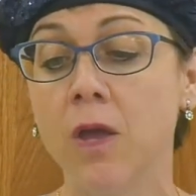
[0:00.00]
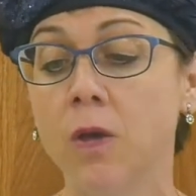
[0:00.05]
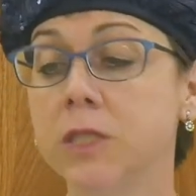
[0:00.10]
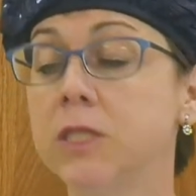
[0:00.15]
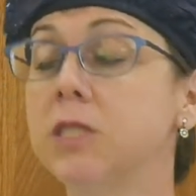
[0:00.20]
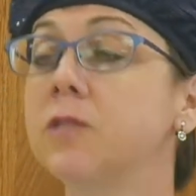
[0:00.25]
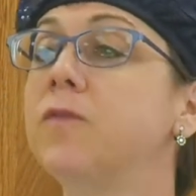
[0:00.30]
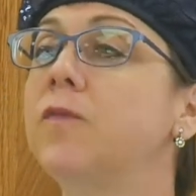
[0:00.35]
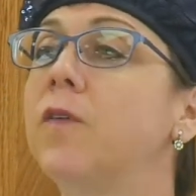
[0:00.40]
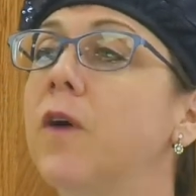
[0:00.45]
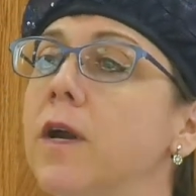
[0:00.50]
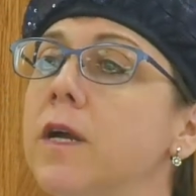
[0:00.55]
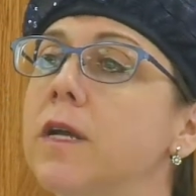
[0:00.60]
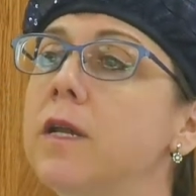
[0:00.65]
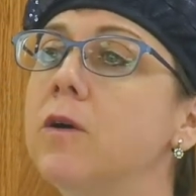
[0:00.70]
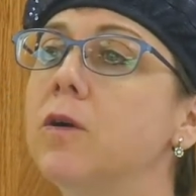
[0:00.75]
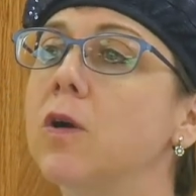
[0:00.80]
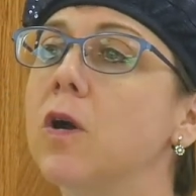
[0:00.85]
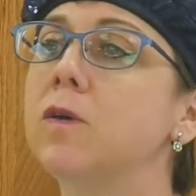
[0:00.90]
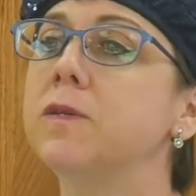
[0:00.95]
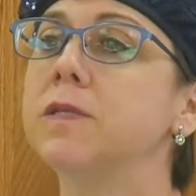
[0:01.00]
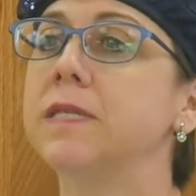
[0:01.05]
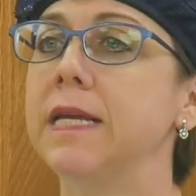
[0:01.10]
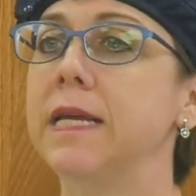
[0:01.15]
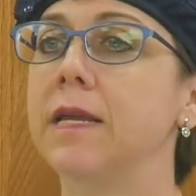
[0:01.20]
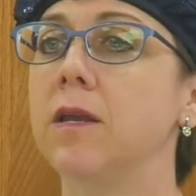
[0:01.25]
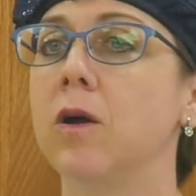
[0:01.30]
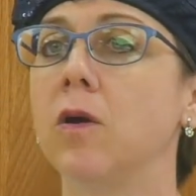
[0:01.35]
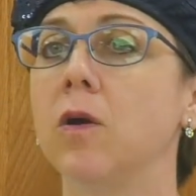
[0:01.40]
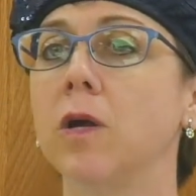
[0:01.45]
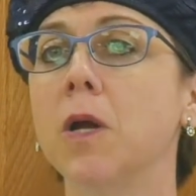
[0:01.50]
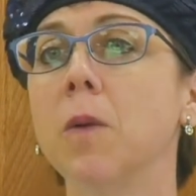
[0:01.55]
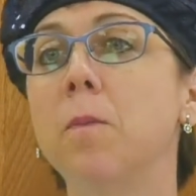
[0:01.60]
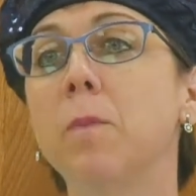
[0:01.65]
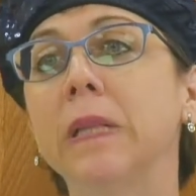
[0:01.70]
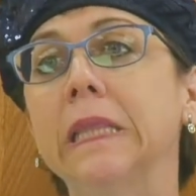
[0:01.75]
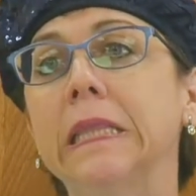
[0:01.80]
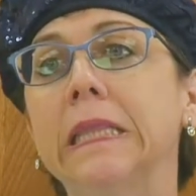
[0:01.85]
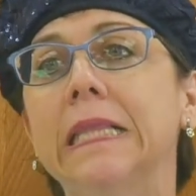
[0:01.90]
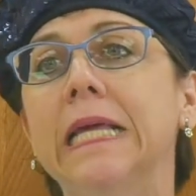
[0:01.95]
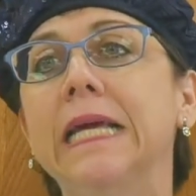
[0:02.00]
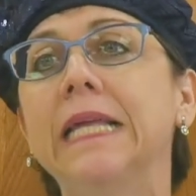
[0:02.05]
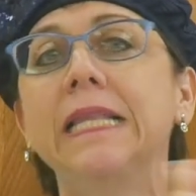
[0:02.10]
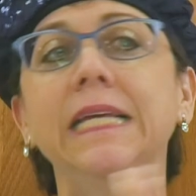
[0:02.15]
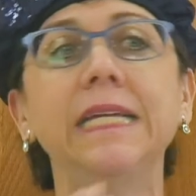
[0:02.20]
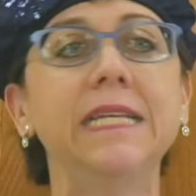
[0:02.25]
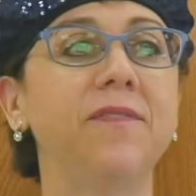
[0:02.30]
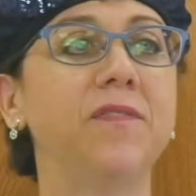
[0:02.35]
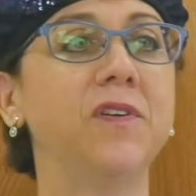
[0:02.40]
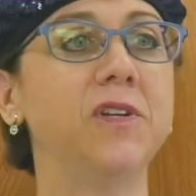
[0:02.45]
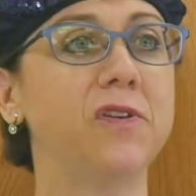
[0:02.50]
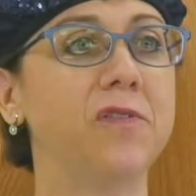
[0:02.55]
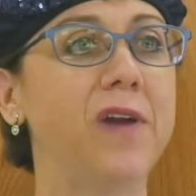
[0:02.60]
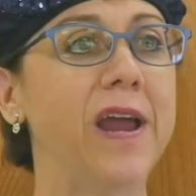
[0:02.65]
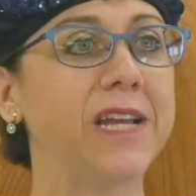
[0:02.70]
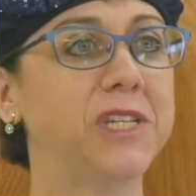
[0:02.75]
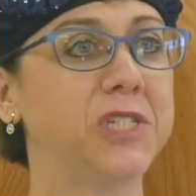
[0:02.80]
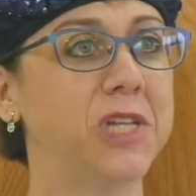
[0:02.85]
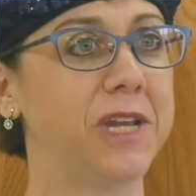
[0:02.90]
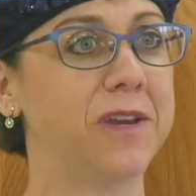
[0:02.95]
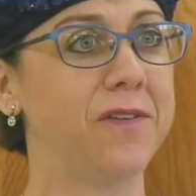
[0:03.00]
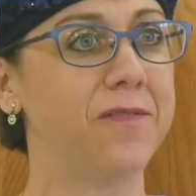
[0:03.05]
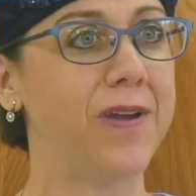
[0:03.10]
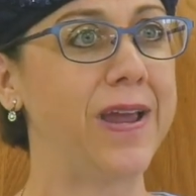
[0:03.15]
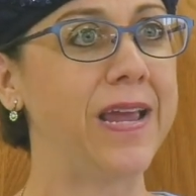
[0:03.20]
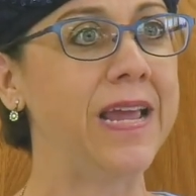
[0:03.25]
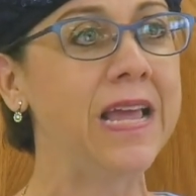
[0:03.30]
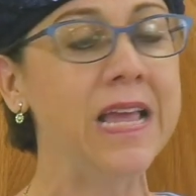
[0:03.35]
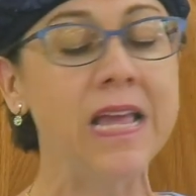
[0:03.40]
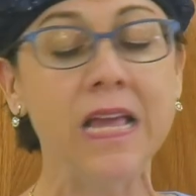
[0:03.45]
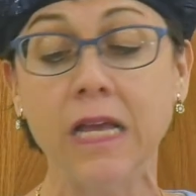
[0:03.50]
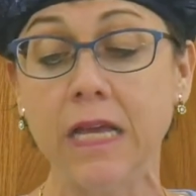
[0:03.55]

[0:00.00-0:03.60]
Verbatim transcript: Sforno goes in a completely different direction, right?